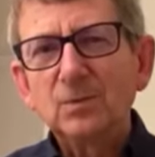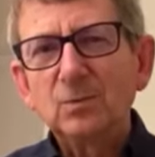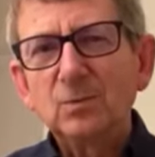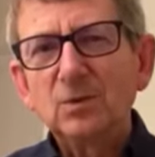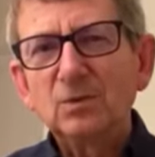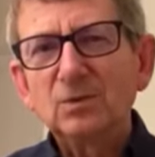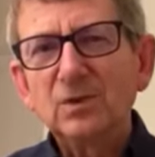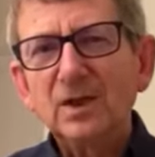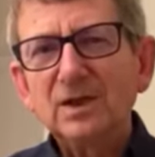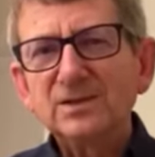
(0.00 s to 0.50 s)

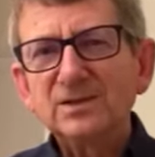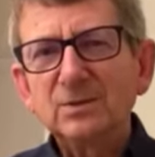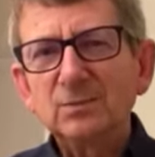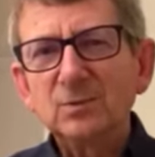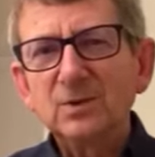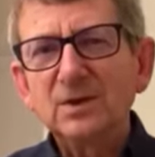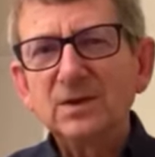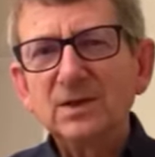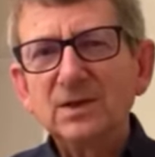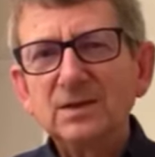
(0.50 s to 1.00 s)
we realize
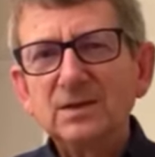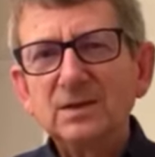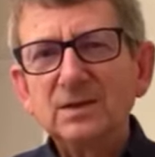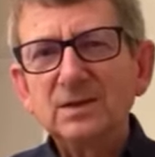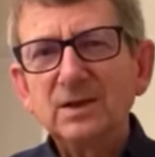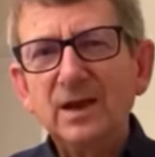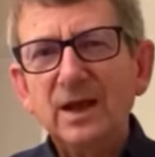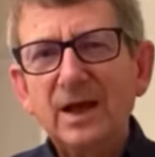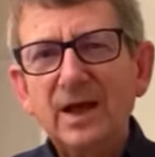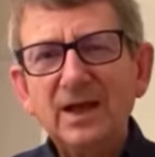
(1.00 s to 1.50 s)
that we
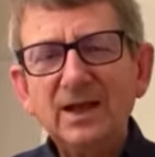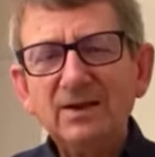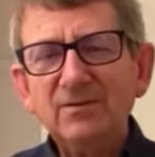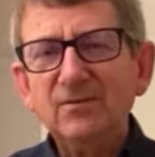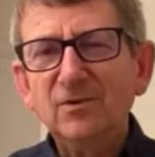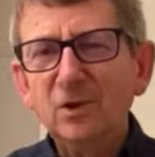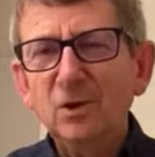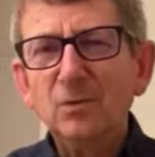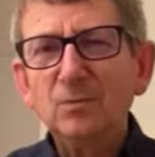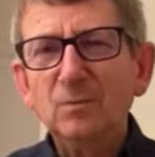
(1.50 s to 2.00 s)
need a heck
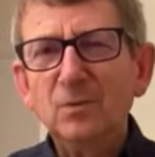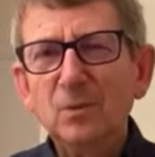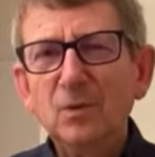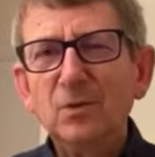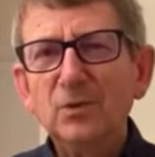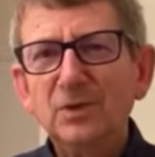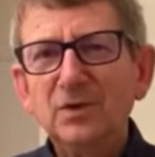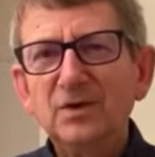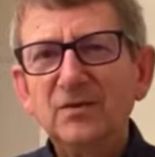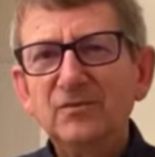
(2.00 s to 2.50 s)
of a lot
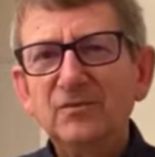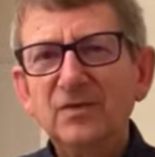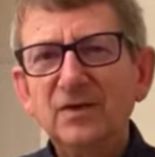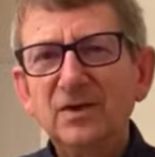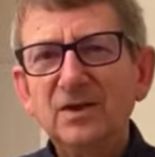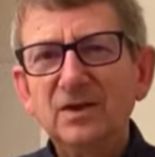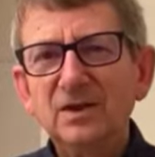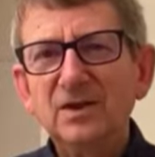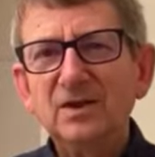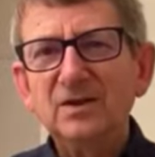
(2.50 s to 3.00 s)
more than a
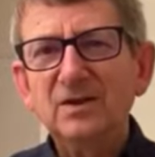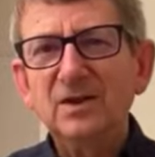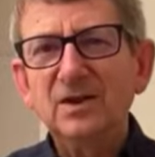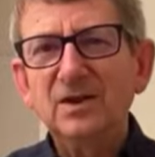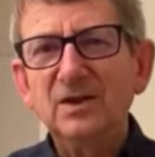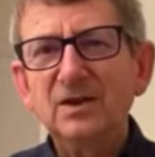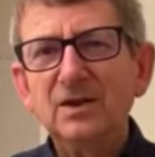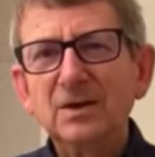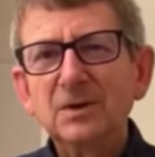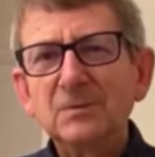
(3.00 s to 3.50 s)
fair
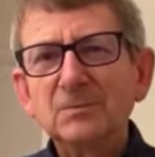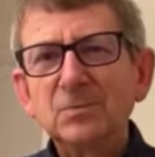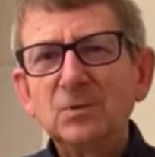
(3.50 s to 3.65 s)
hearing.